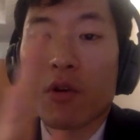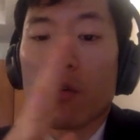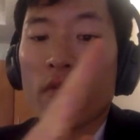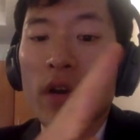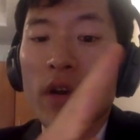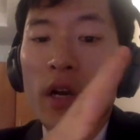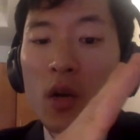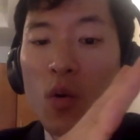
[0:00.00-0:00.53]
teeth were
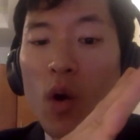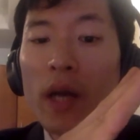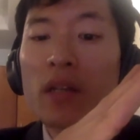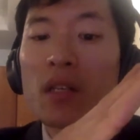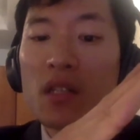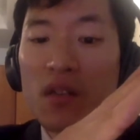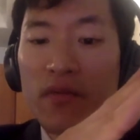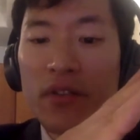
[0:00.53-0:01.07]
already
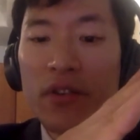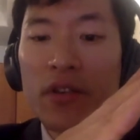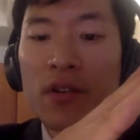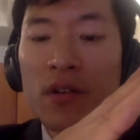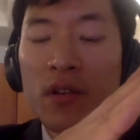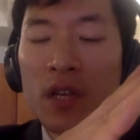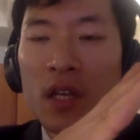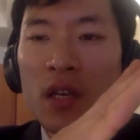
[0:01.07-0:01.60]
quite
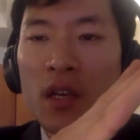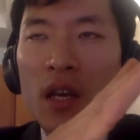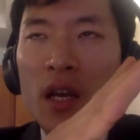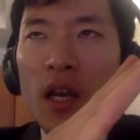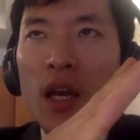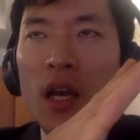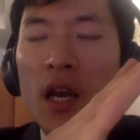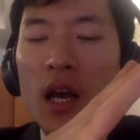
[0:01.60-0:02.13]
severely
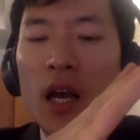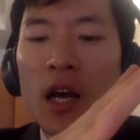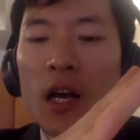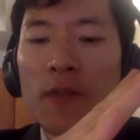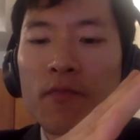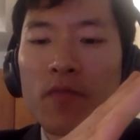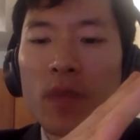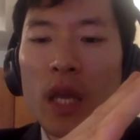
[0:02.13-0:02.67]

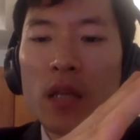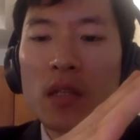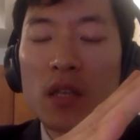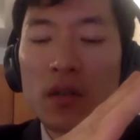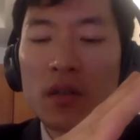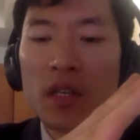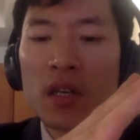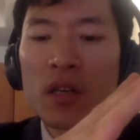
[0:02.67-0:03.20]

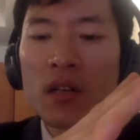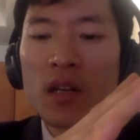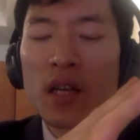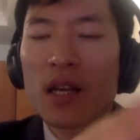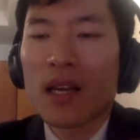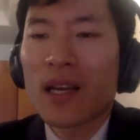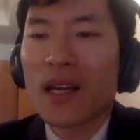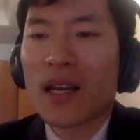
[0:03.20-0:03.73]
tilted,
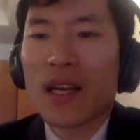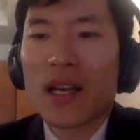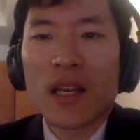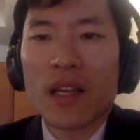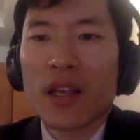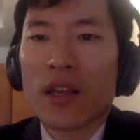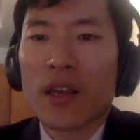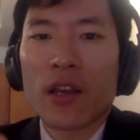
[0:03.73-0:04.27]

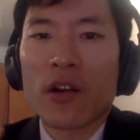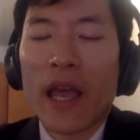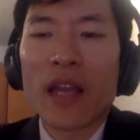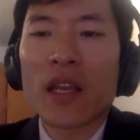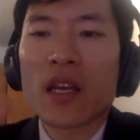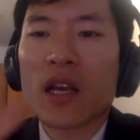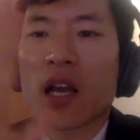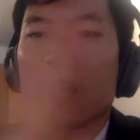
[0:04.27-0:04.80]

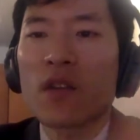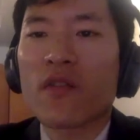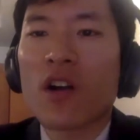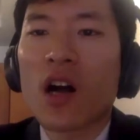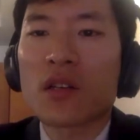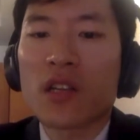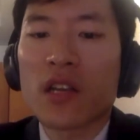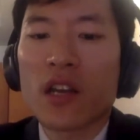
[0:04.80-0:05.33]
any kind of
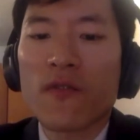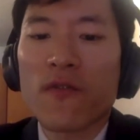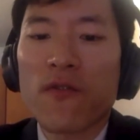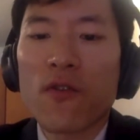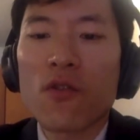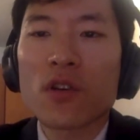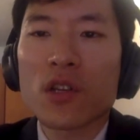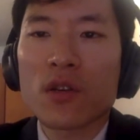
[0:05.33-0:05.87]
contact
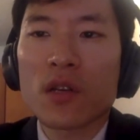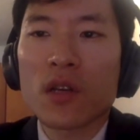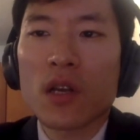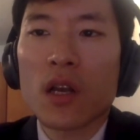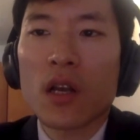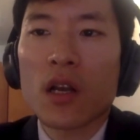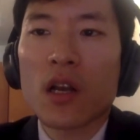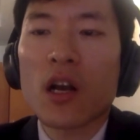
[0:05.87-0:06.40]
force
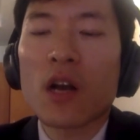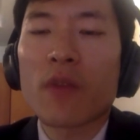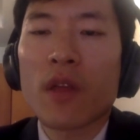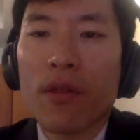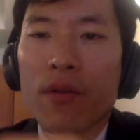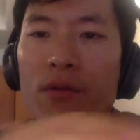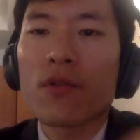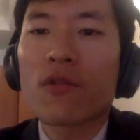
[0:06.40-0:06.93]

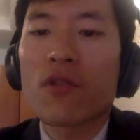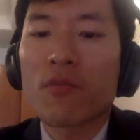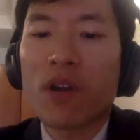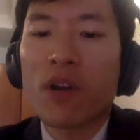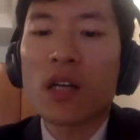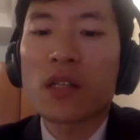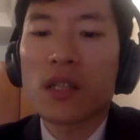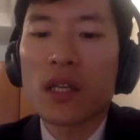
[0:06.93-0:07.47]
coming through the
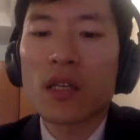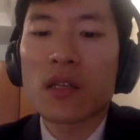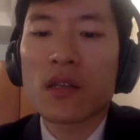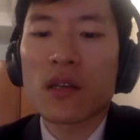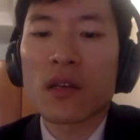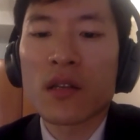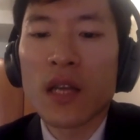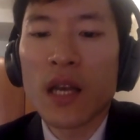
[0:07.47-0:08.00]

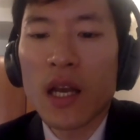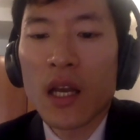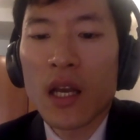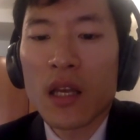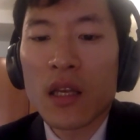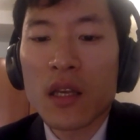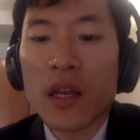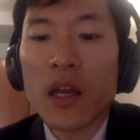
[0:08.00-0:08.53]
prosthesis,
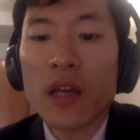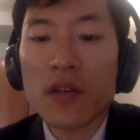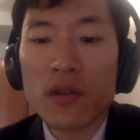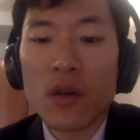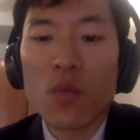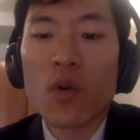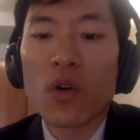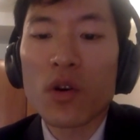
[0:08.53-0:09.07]
it can
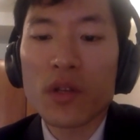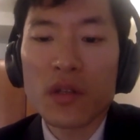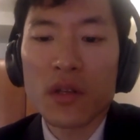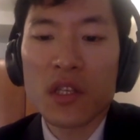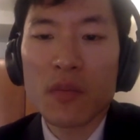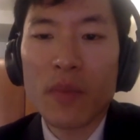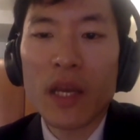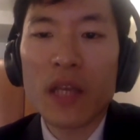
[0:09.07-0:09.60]
actually
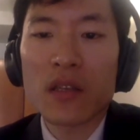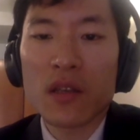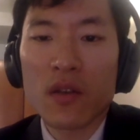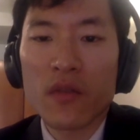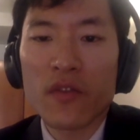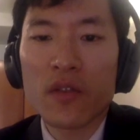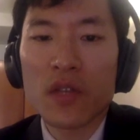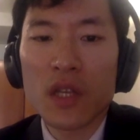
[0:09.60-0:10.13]
worsen the
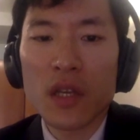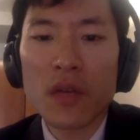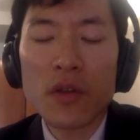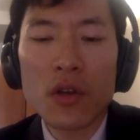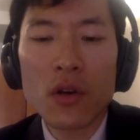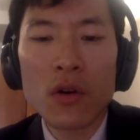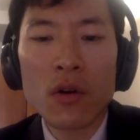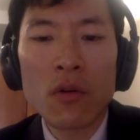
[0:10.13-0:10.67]
spacing of the
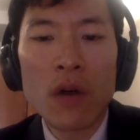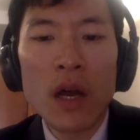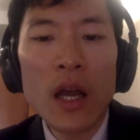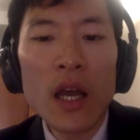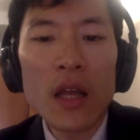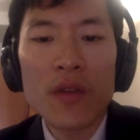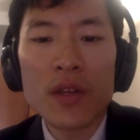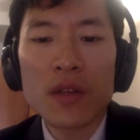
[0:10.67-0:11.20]
teeth. So
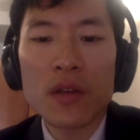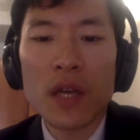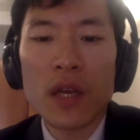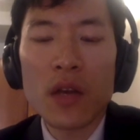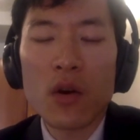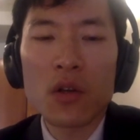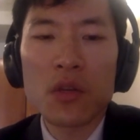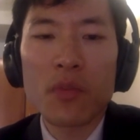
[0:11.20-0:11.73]
this
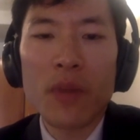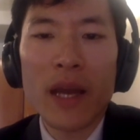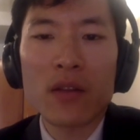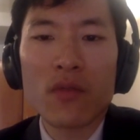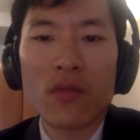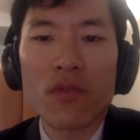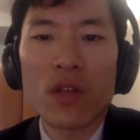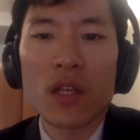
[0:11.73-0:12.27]
again goes
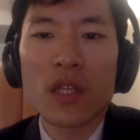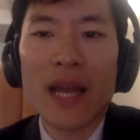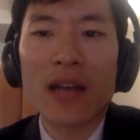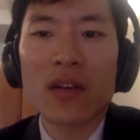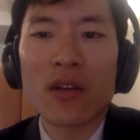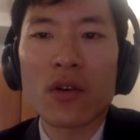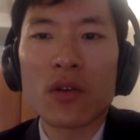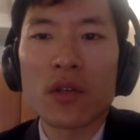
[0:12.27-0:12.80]
back to really
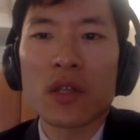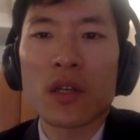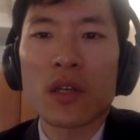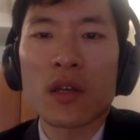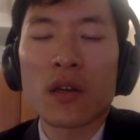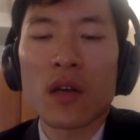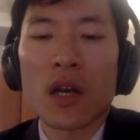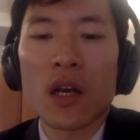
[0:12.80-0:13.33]

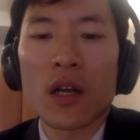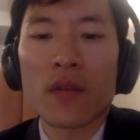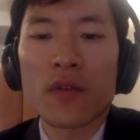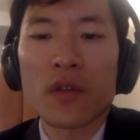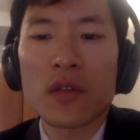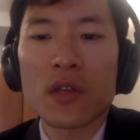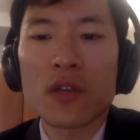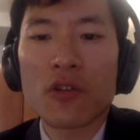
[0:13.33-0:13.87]
diagnosing
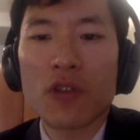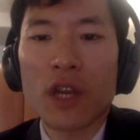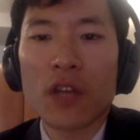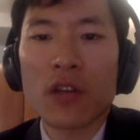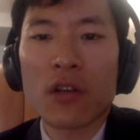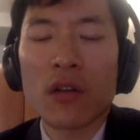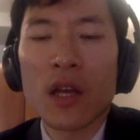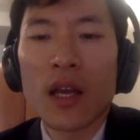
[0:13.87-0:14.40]
the
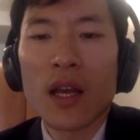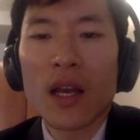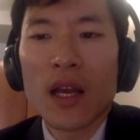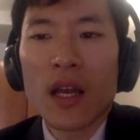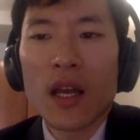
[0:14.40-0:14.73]
situation.